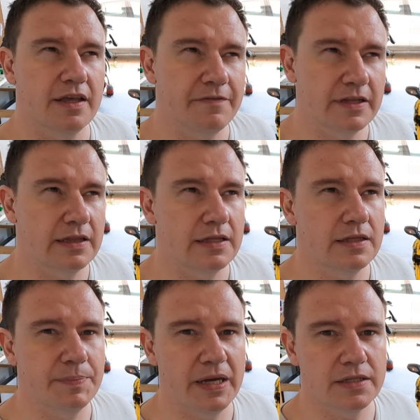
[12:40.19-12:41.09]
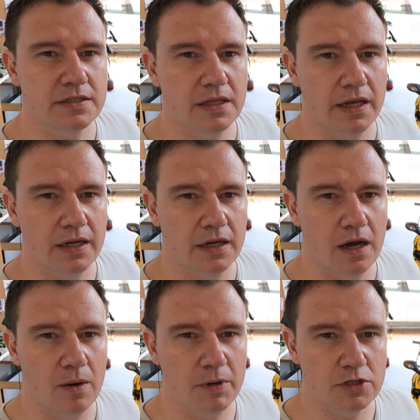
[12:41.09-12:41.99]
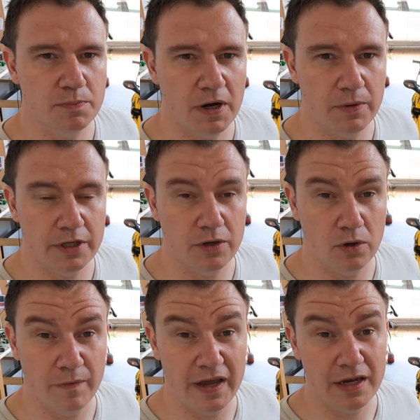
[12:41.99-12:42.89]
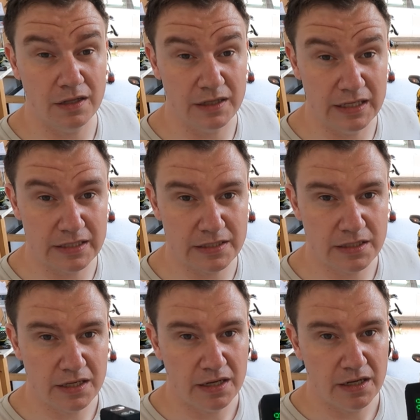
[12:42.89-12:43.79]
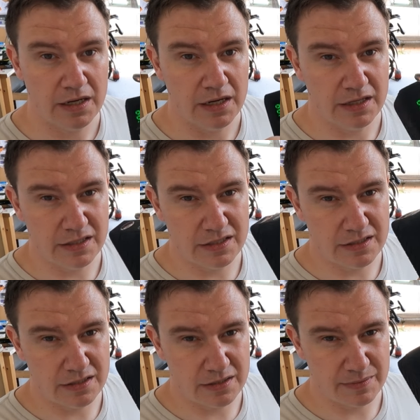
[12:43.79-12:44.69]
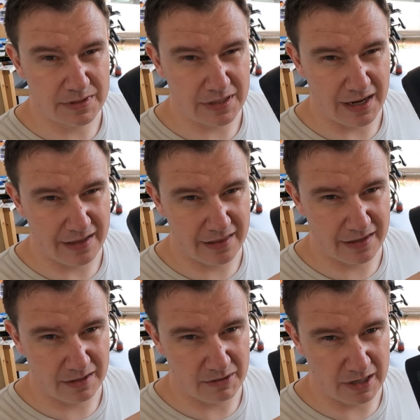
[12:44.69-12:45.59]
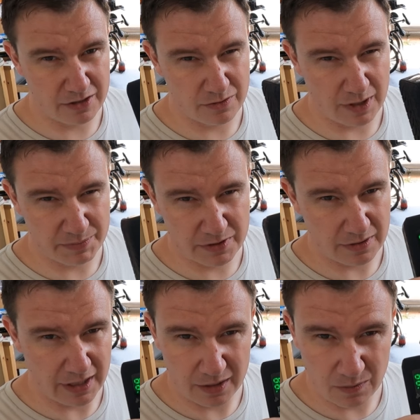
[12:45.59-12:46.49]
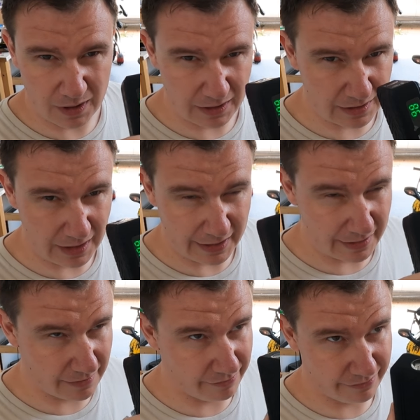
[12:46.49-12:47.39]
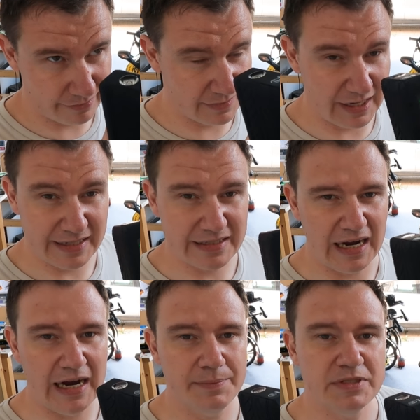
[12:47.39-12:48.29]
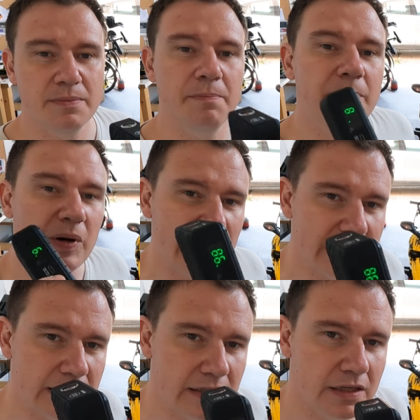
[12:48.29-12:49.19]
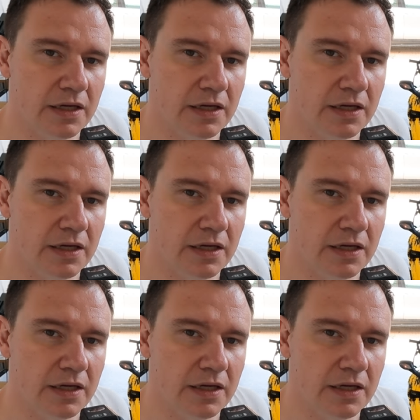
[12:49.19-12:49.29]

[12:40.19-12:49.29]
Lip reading: definitely depends like how much power your vehicle needs. In these terms, I think you can do up to like what, like 9 times, but